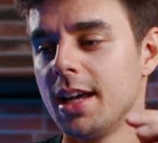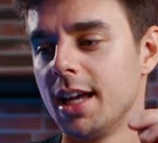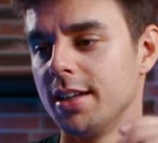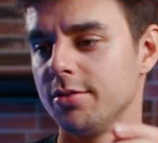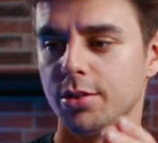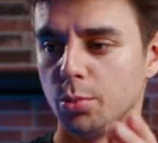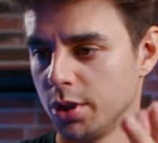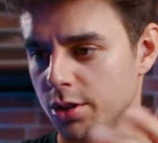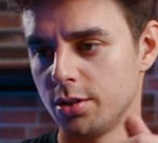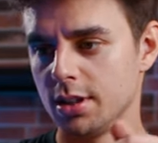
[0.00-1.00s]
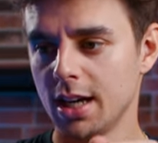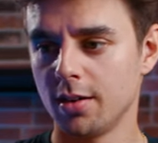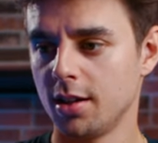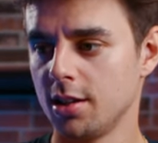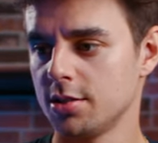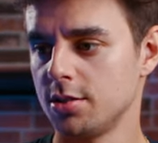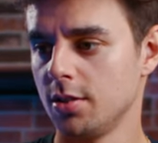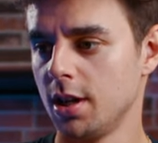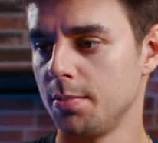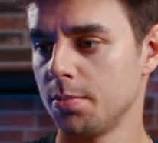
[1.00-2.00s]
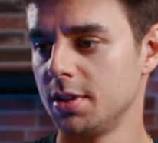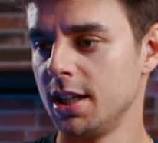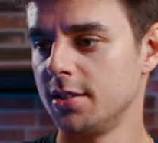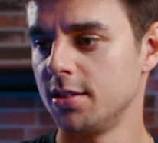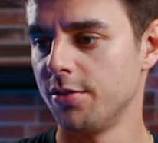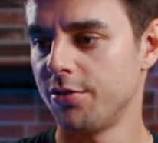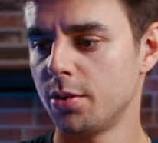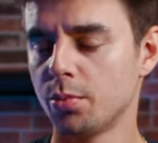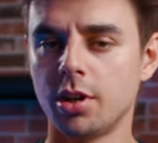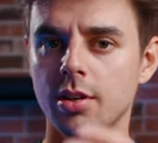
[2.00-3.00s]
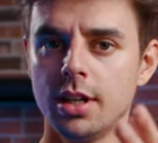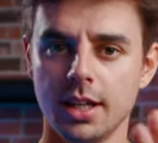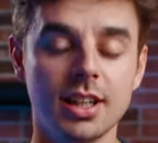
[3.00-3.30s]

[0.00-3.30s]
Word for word: and we could now also update the firmware.